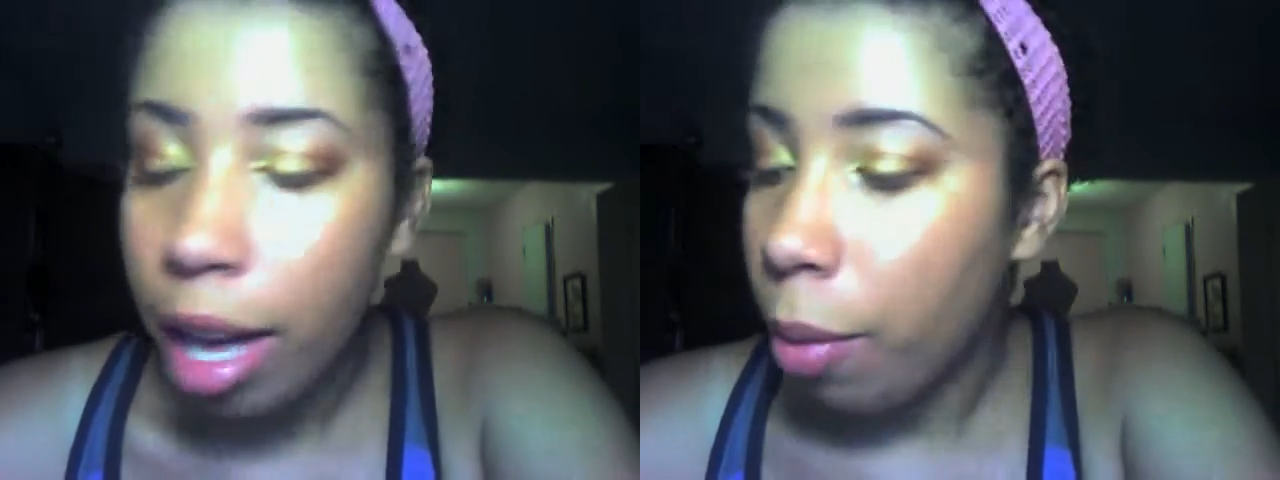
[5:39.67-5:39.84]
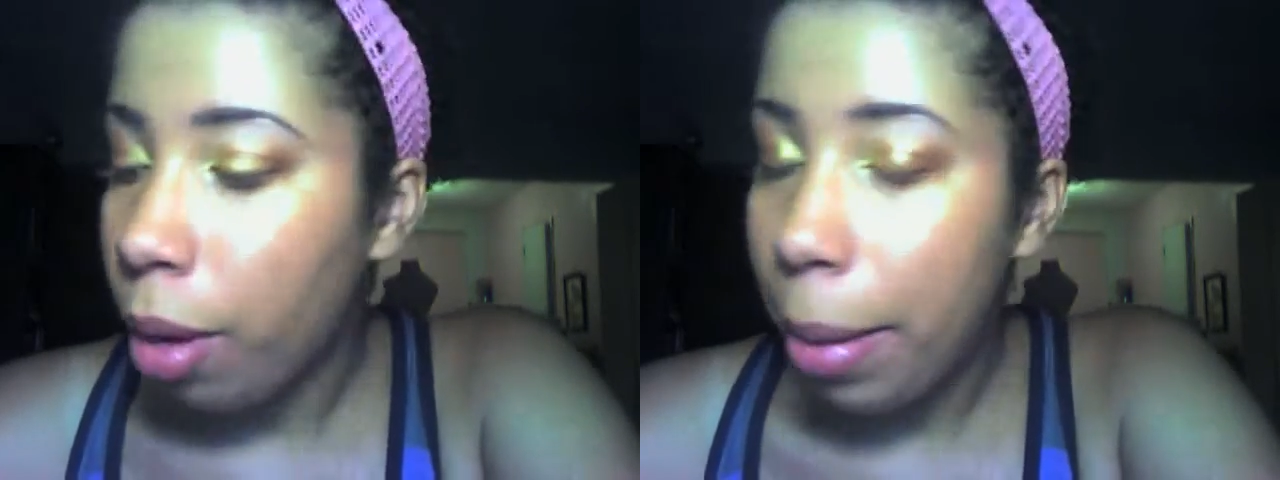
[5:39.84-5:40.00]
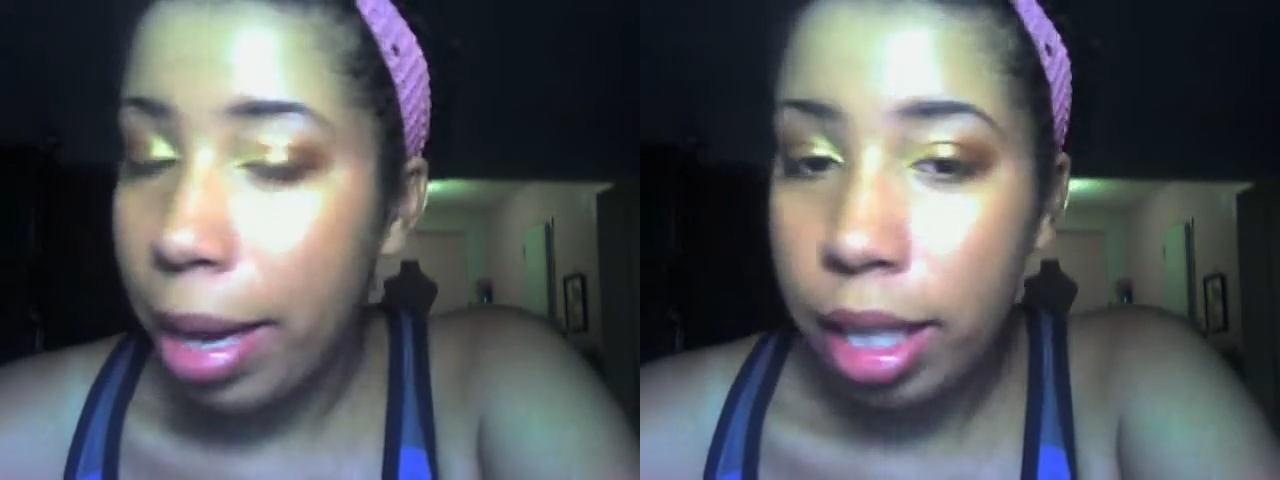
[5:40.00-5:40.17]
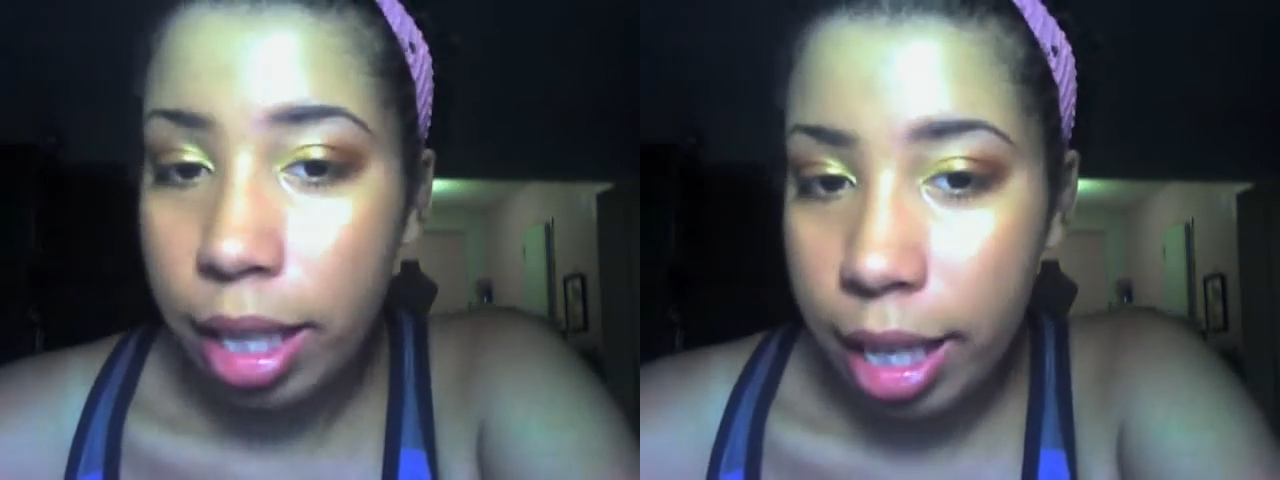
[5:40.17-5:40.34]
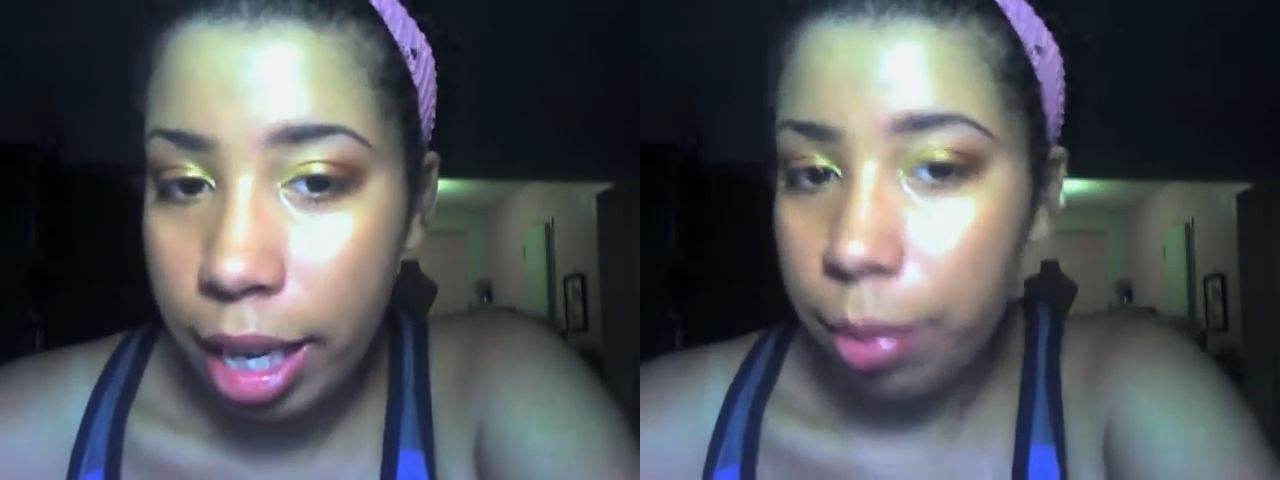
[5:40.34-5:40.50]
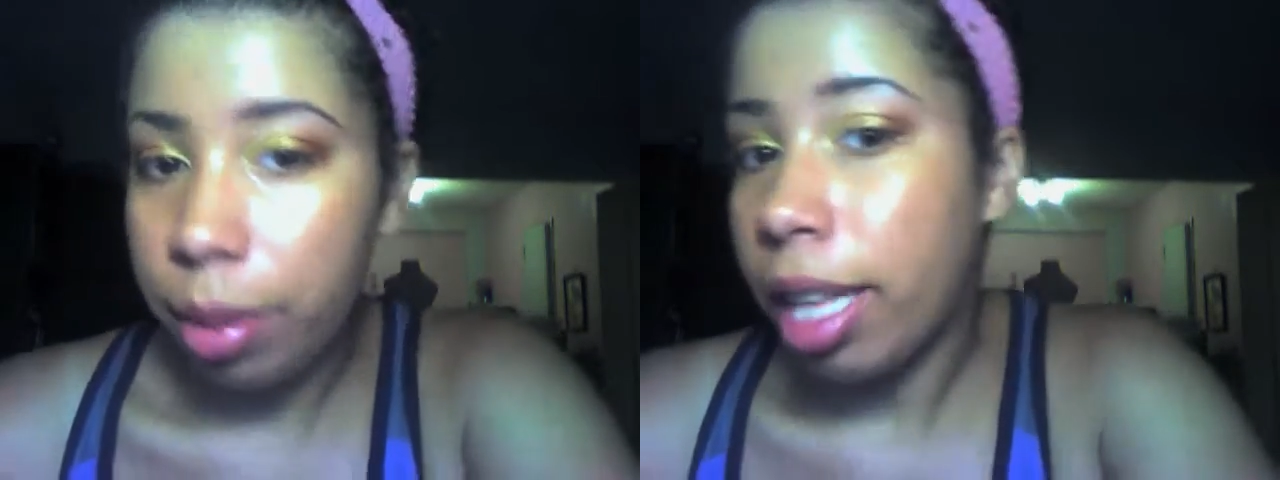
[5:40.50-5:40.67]
What I basically
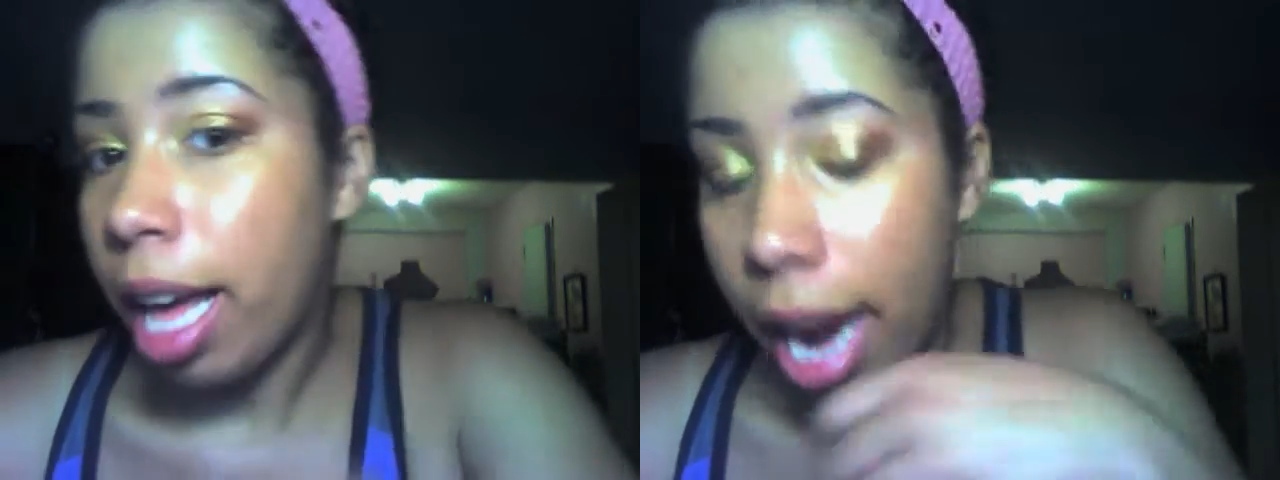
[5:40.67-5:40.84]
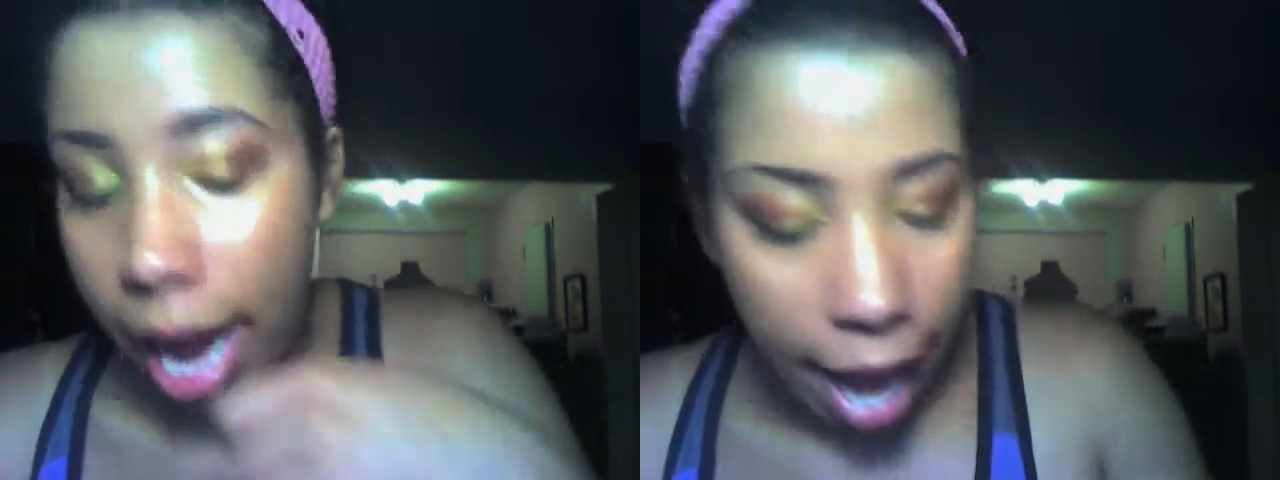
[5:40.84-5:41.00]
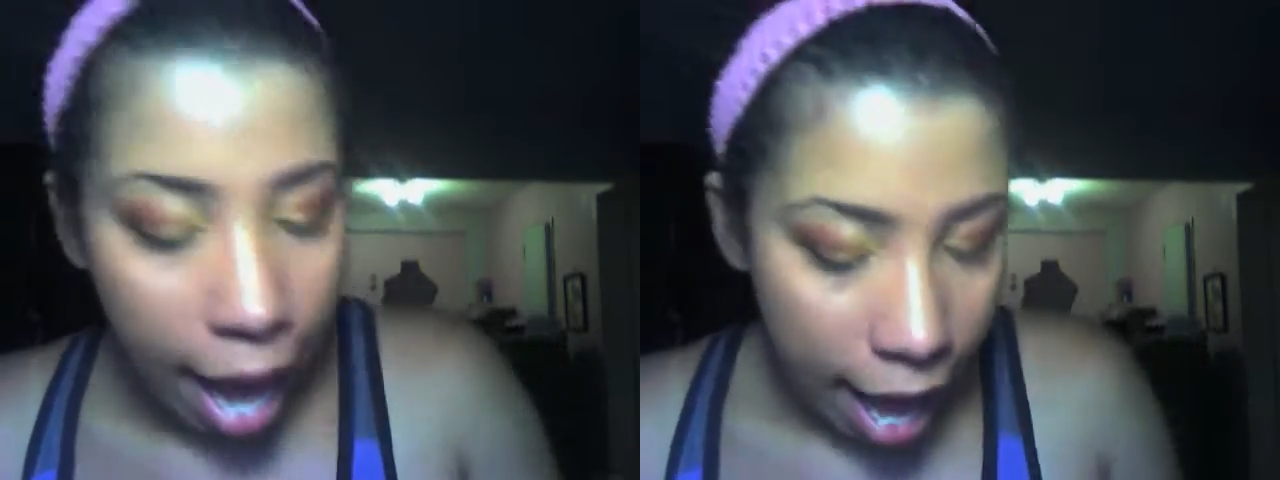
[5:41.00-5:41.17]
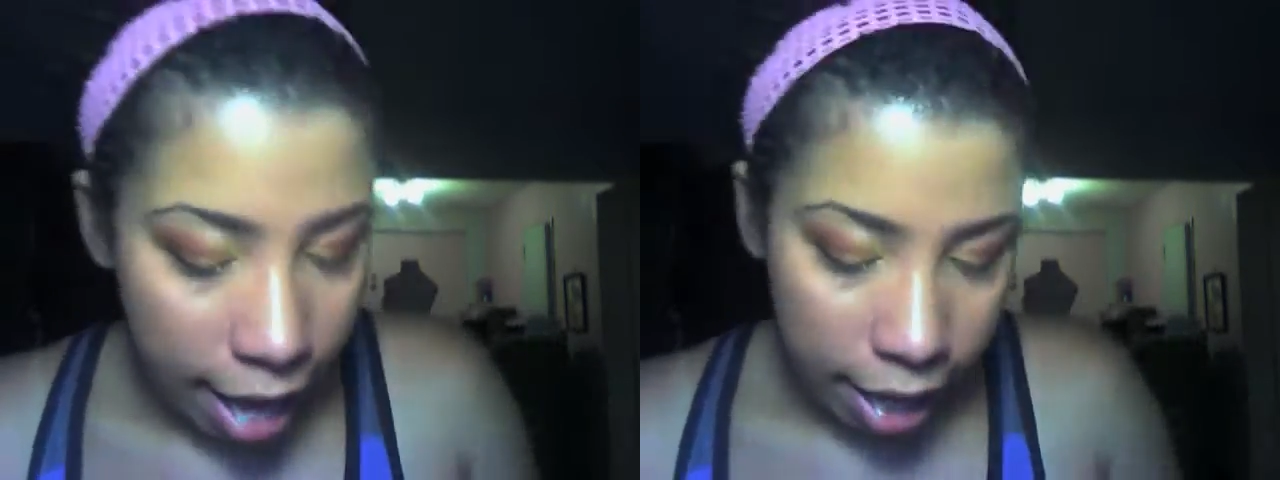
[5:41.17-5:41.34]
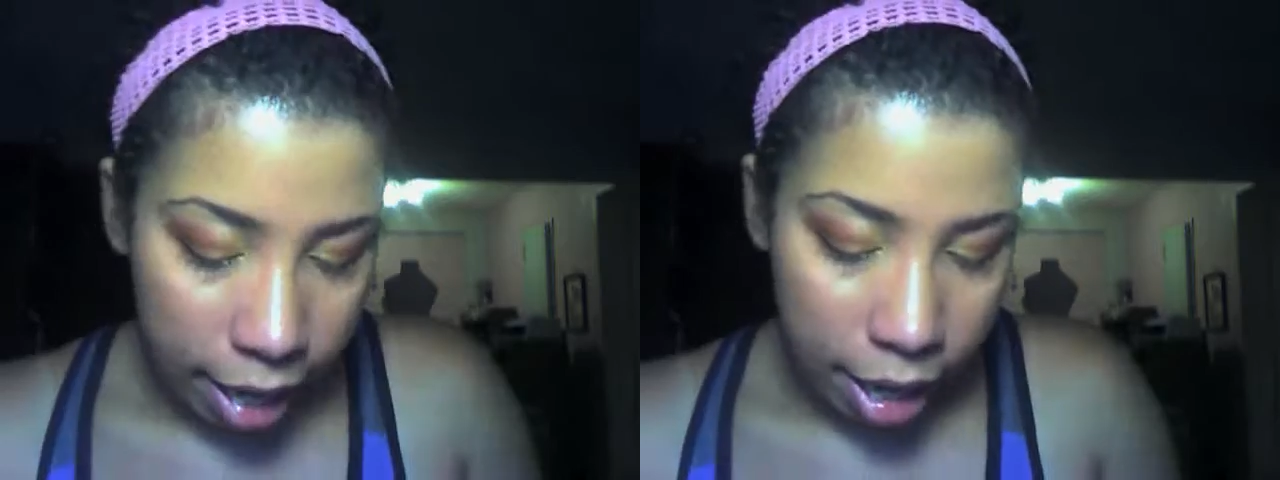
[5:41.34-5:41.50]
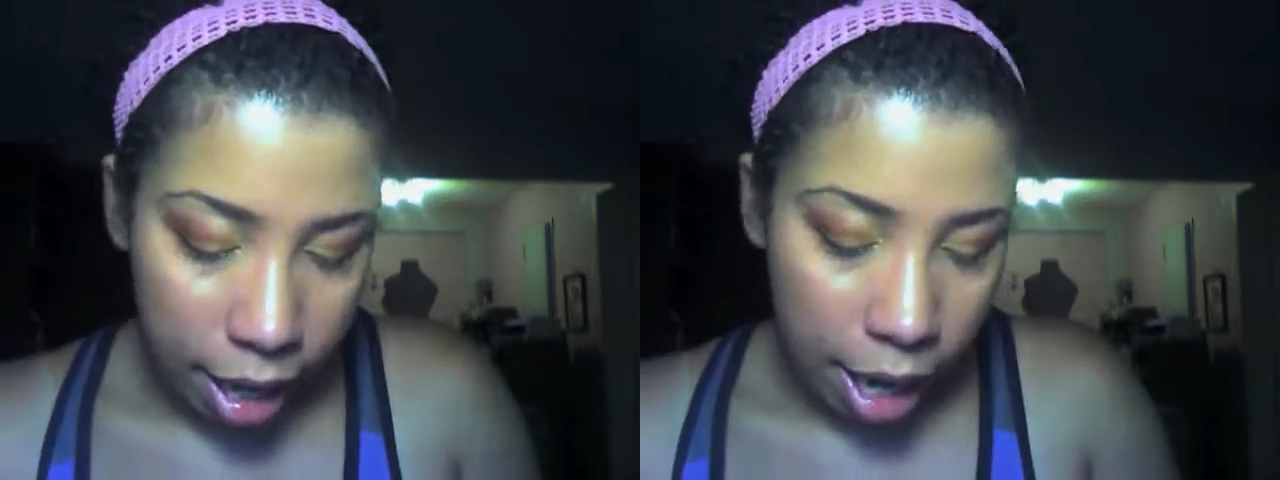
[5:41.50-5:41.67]
did was that I
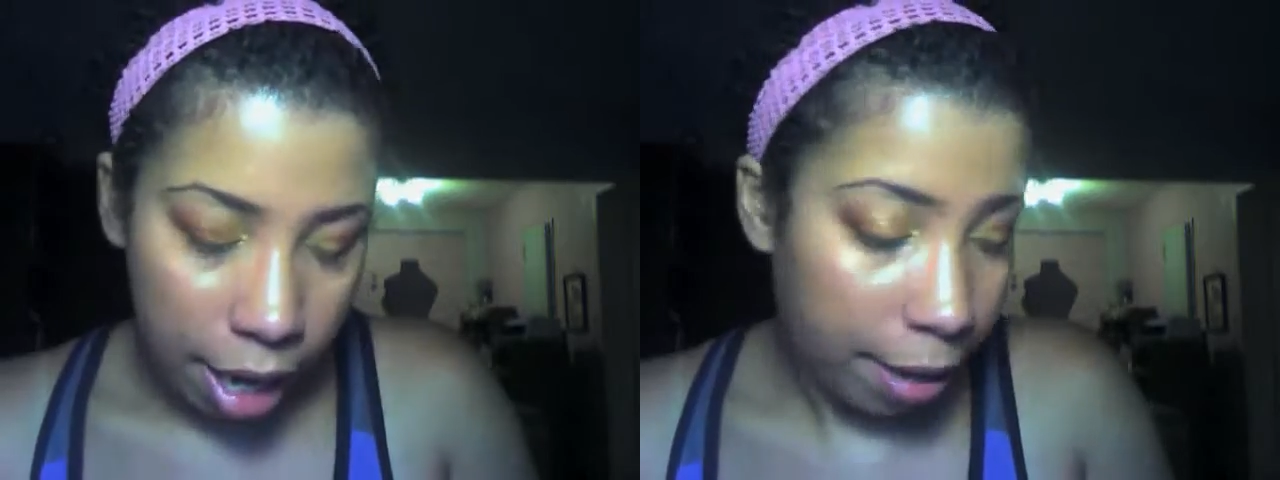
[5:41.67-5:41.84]
added